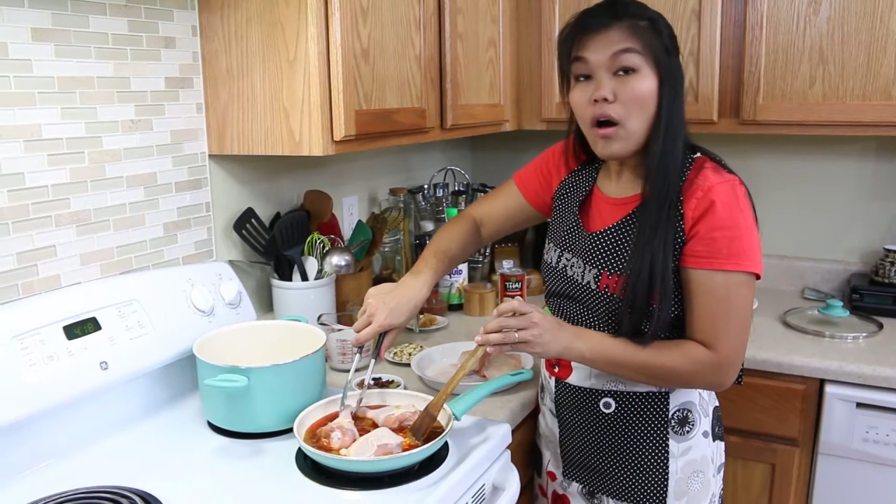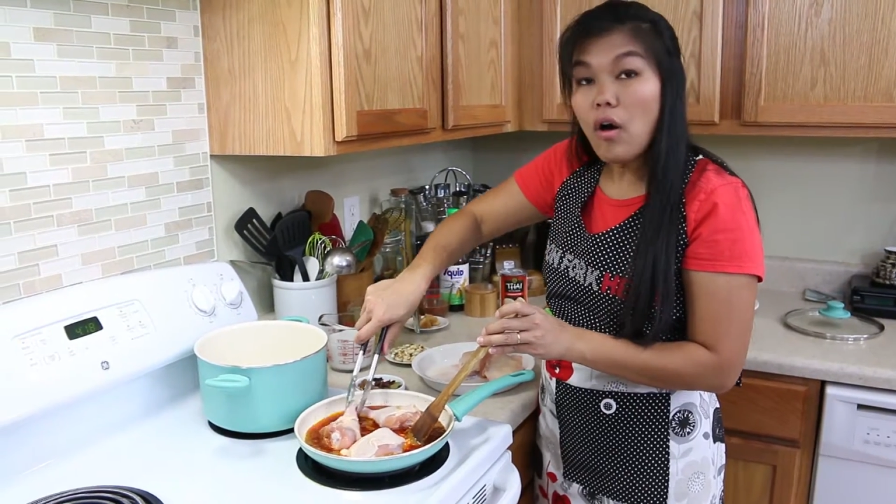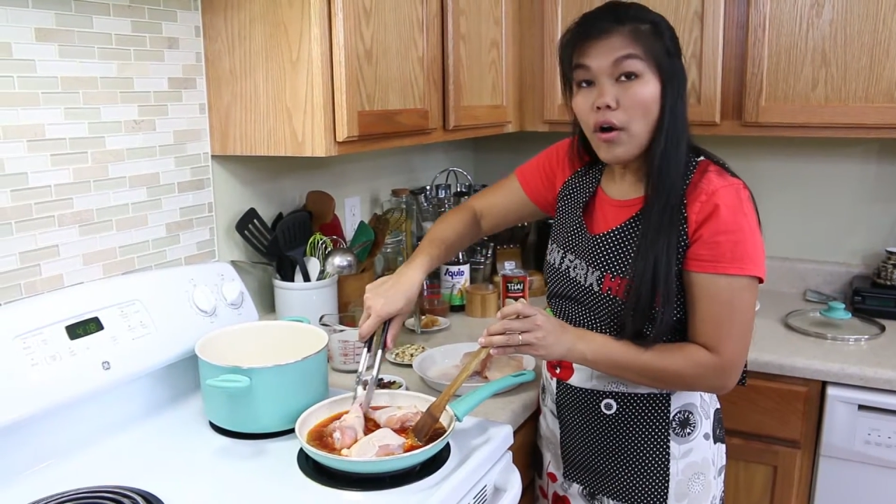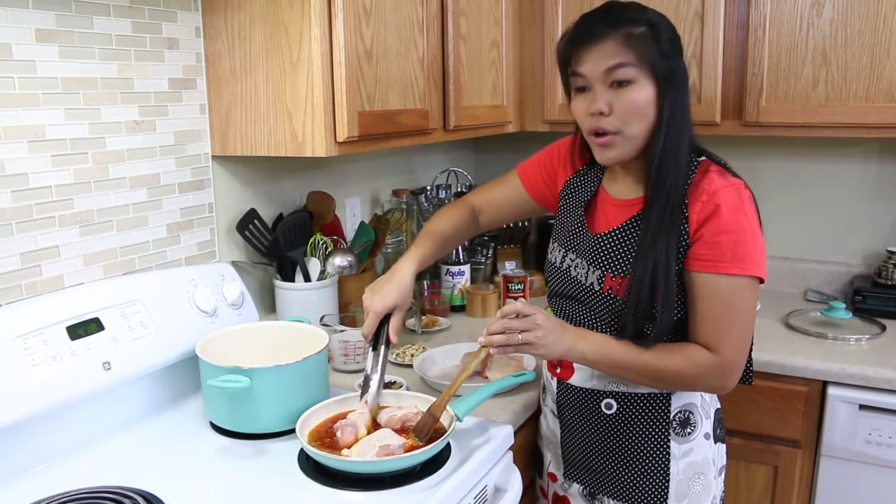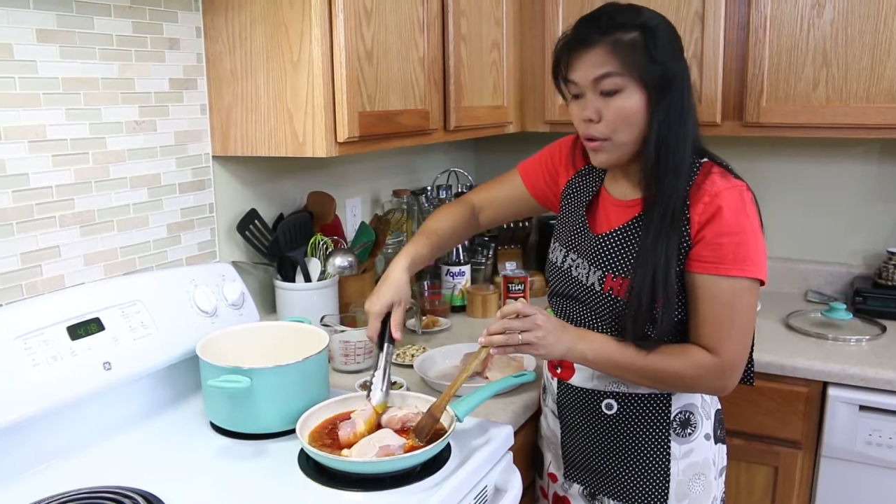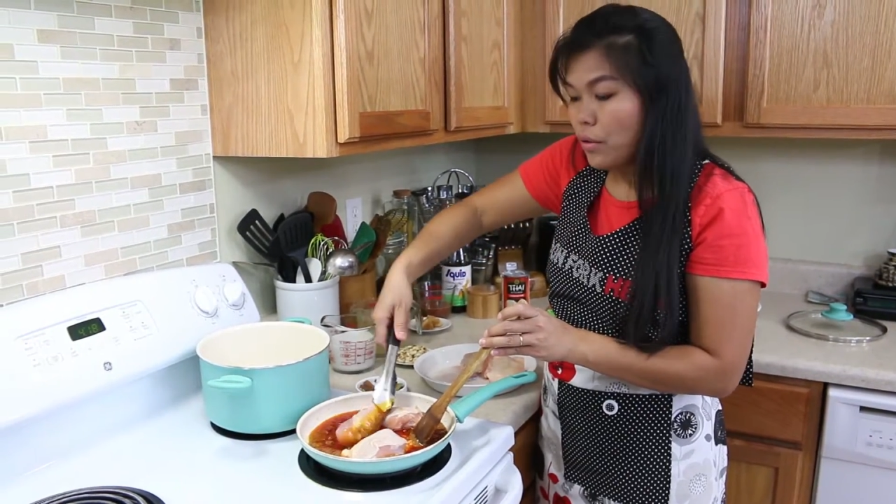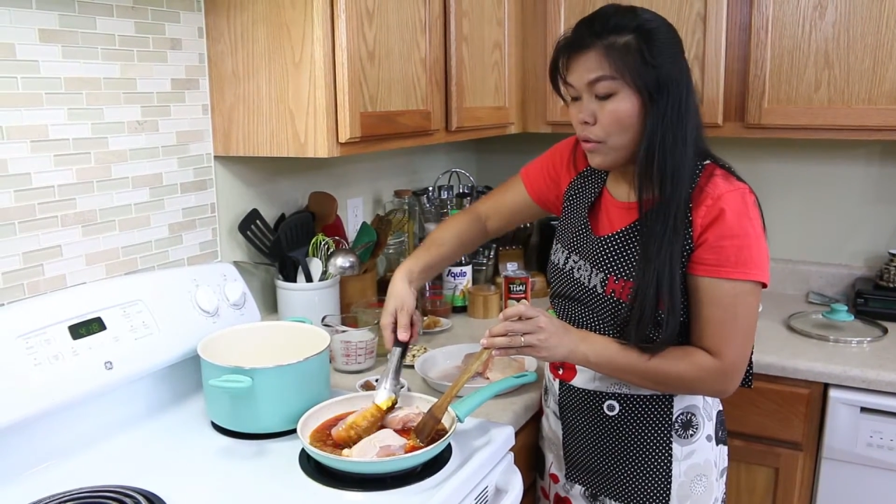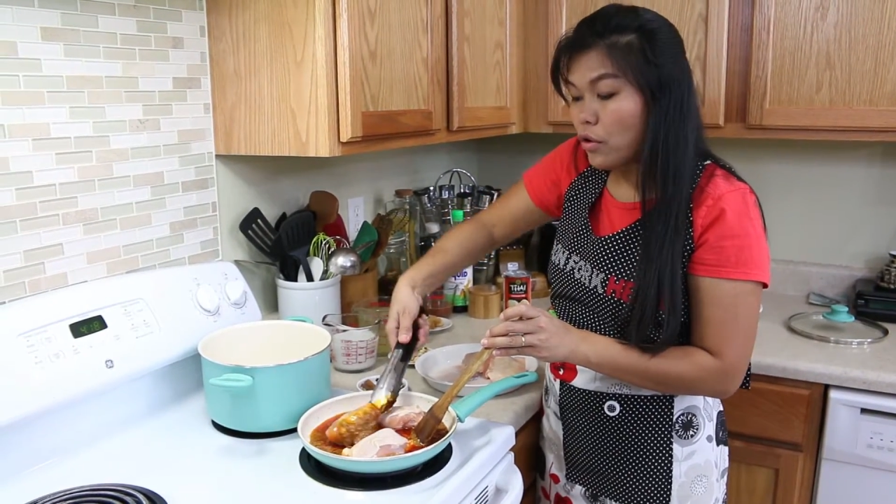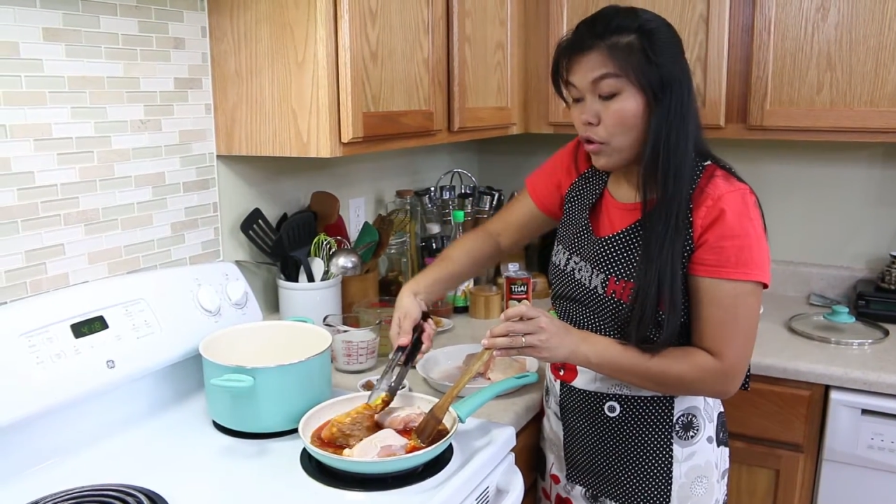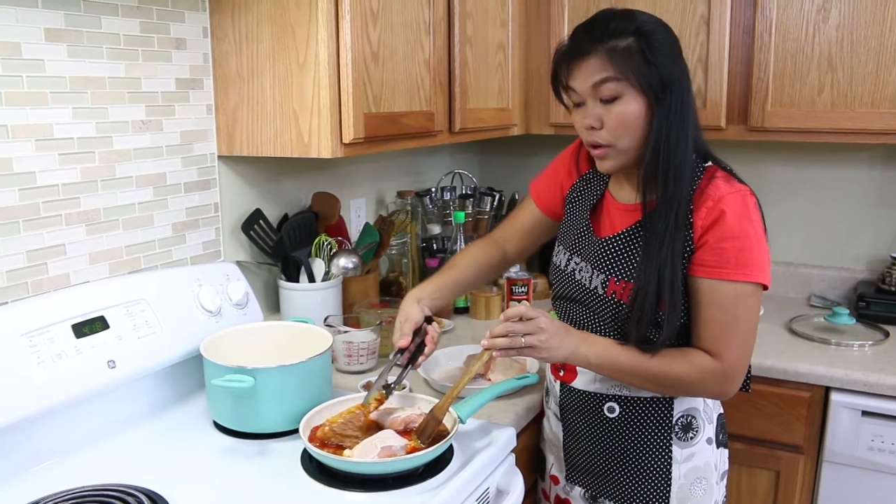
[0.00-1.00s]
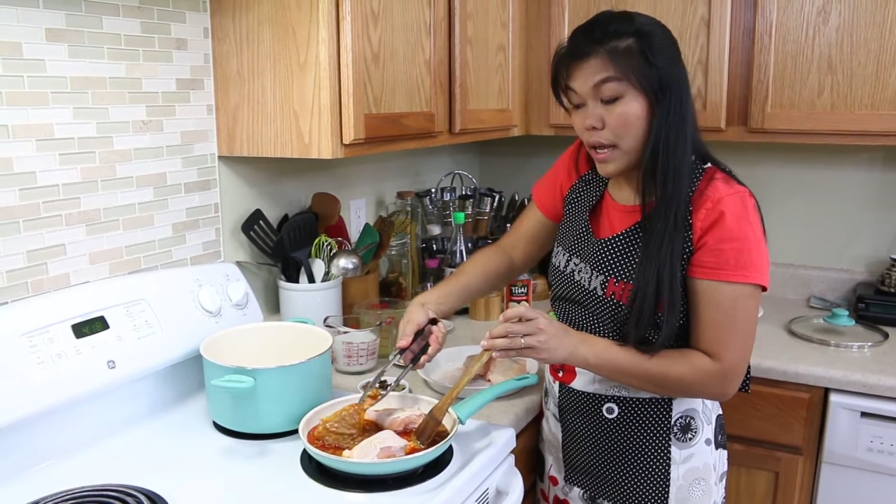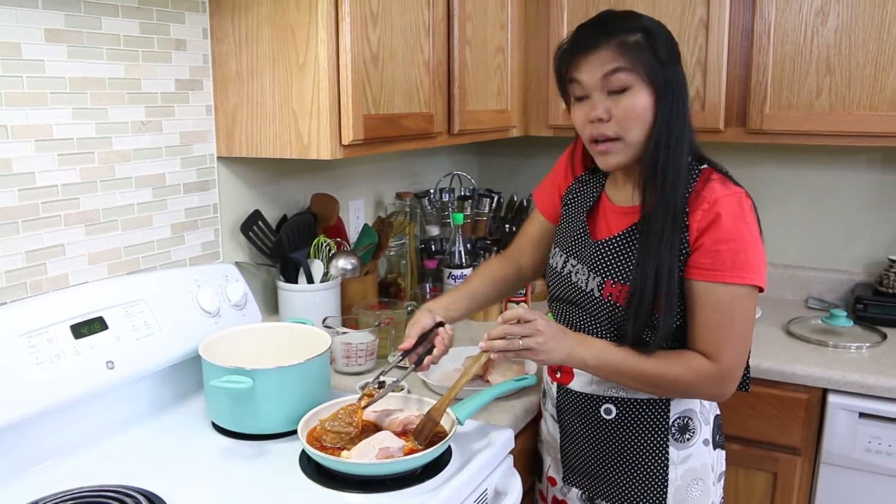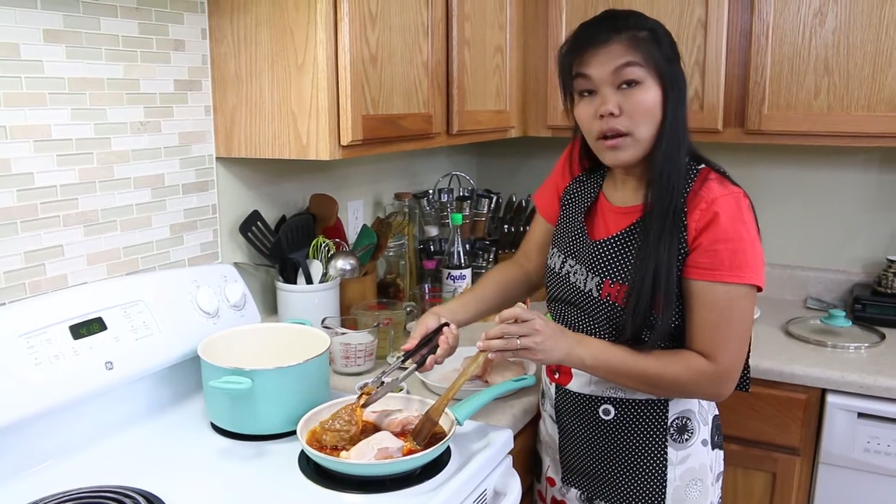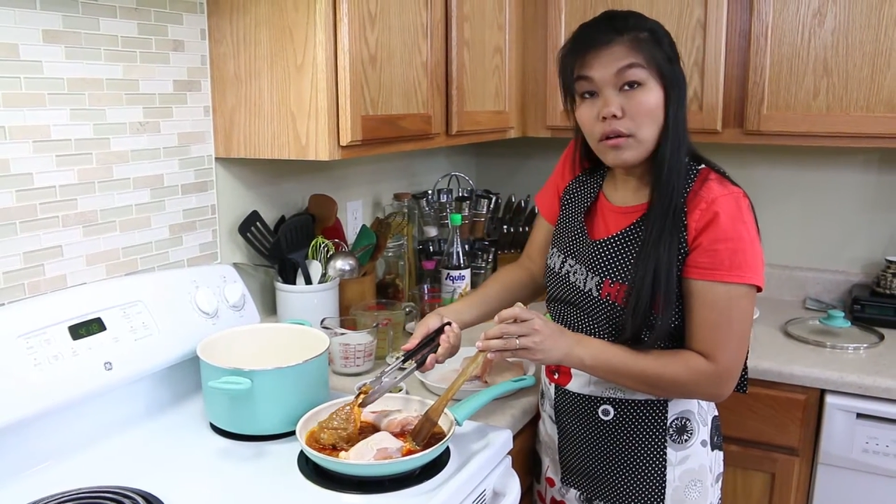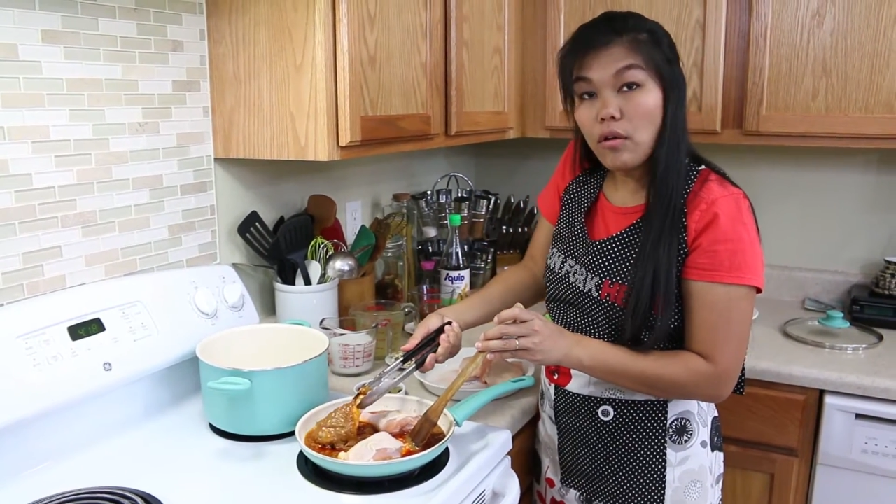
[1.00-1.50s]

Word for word: oil, coconut,